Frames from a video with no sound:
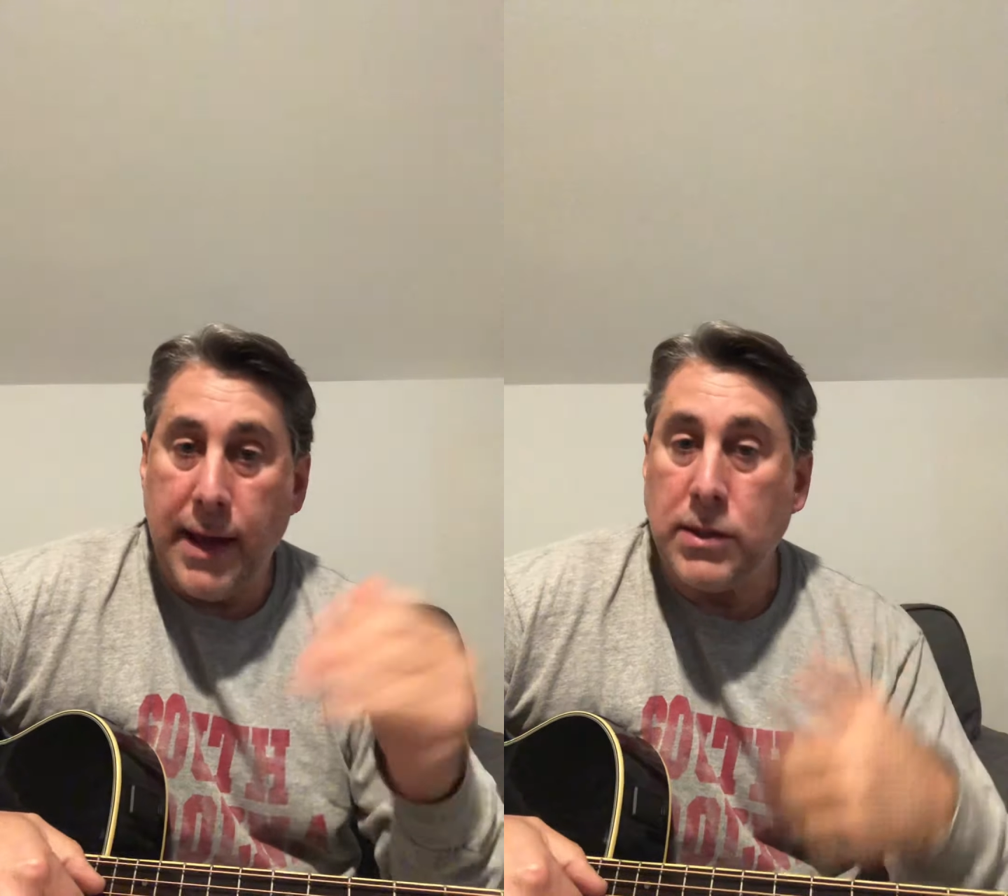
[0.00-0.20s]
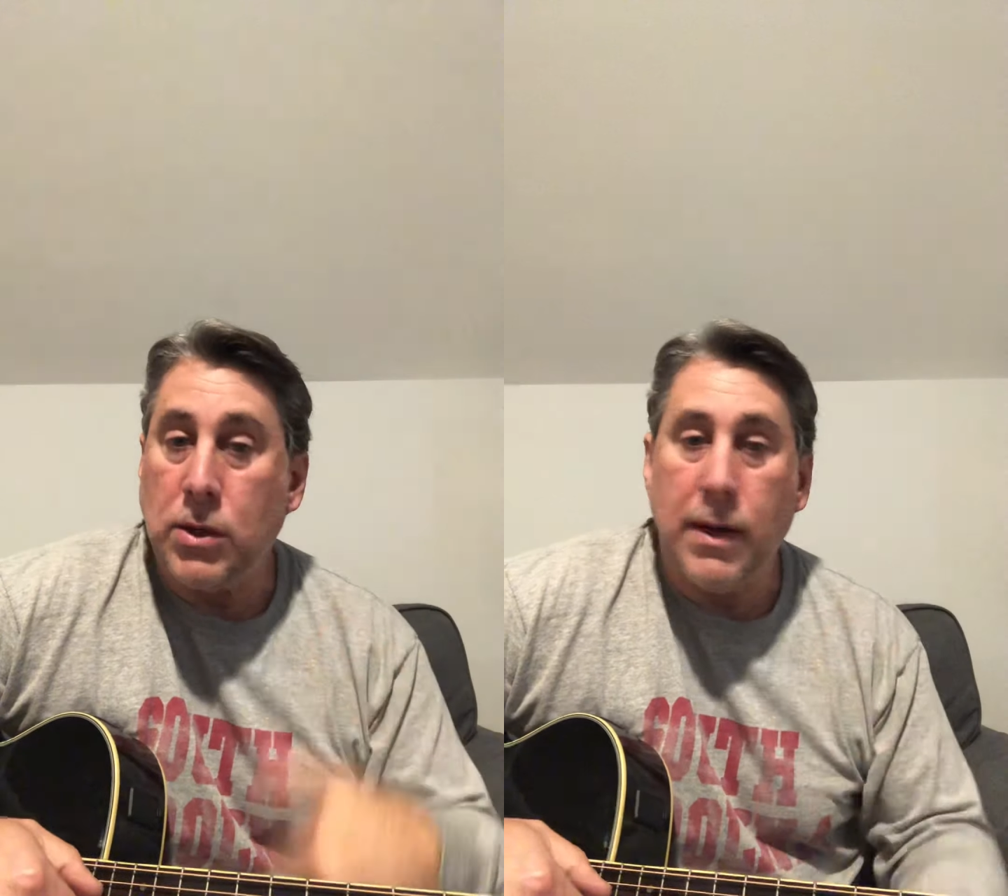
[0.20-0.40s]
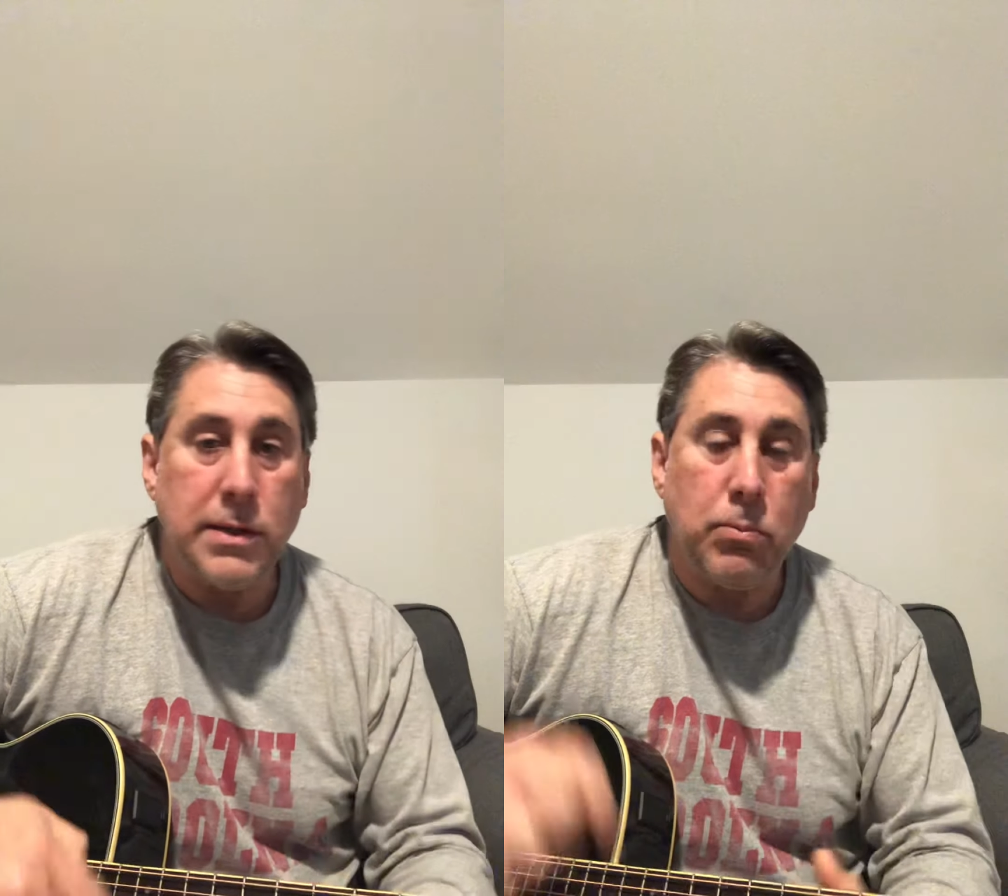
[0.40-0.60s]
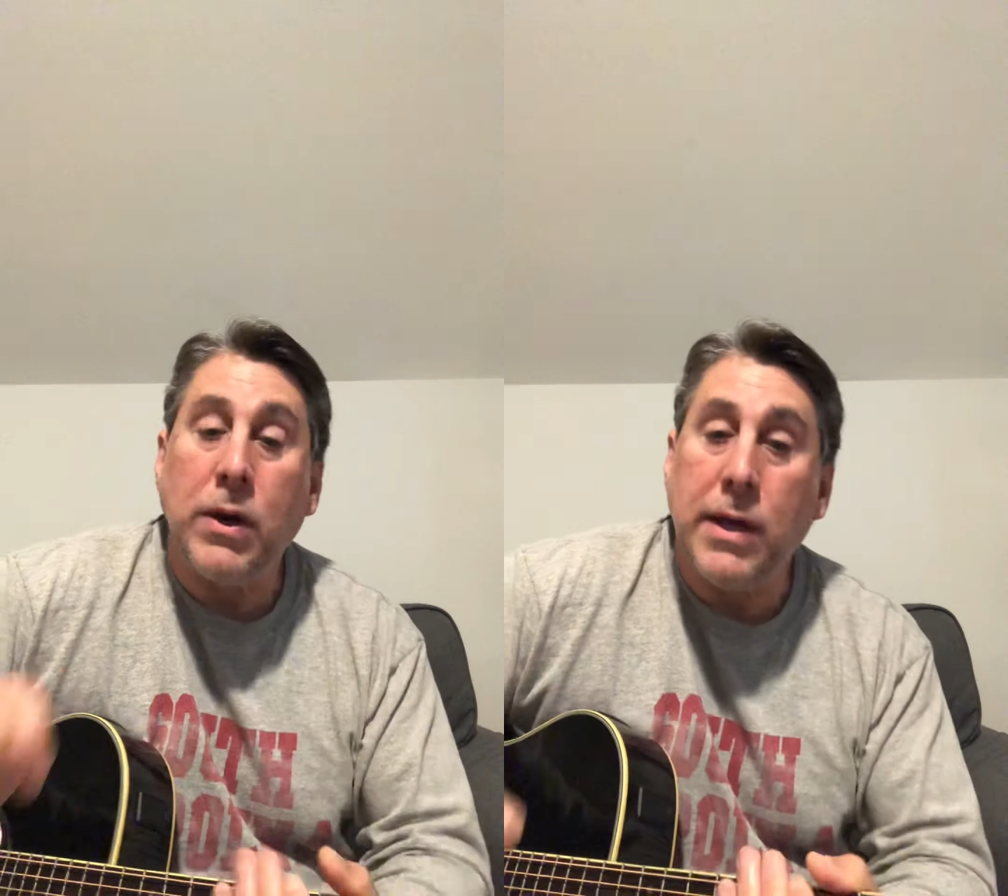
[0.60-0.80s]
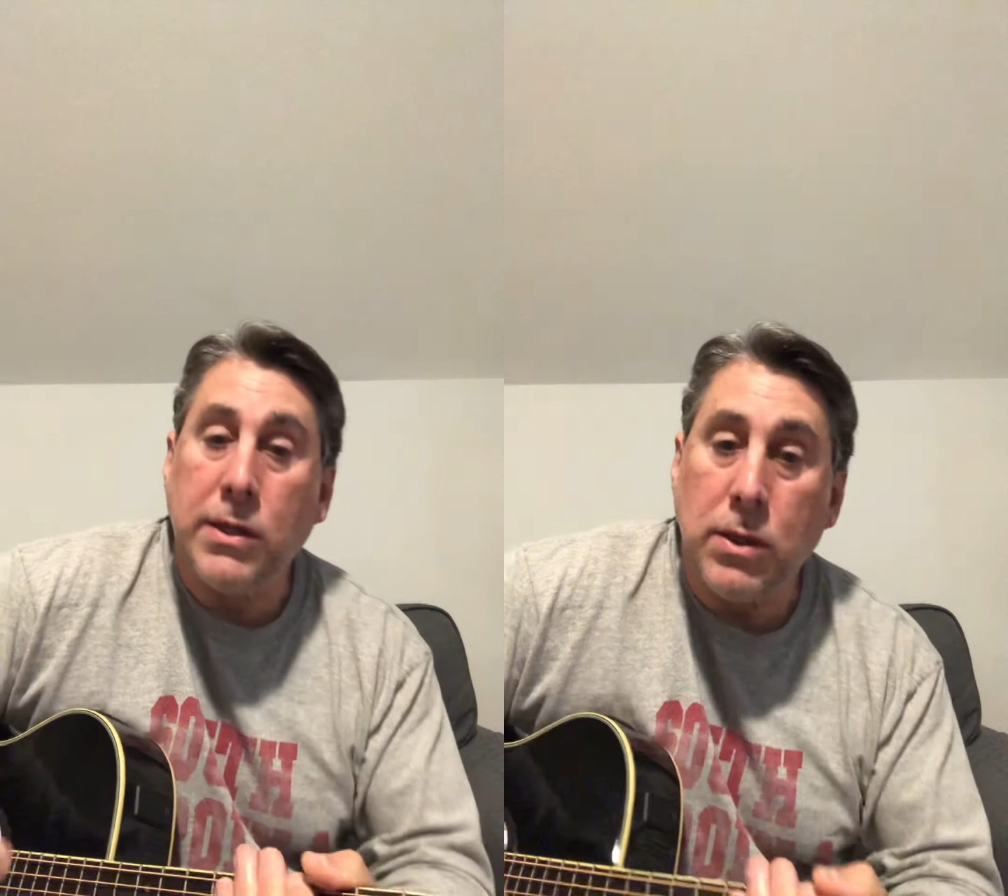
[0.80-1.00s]
So that's pretty
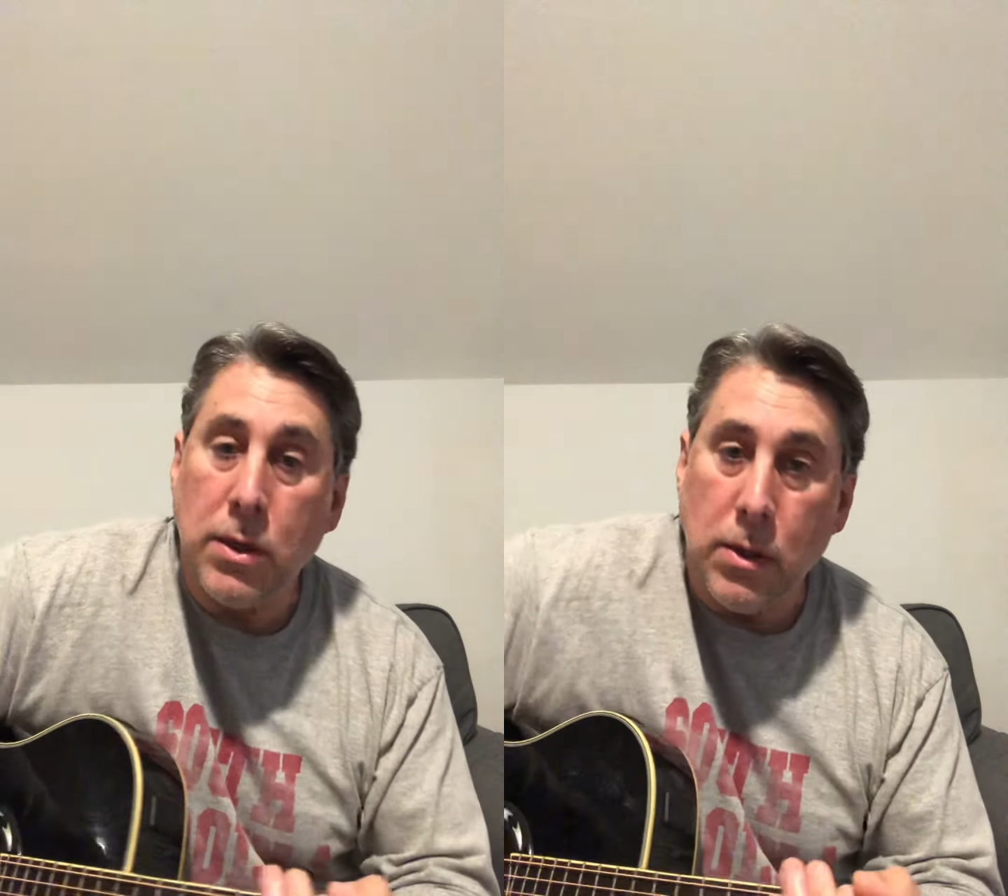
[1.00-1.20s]
easy to do.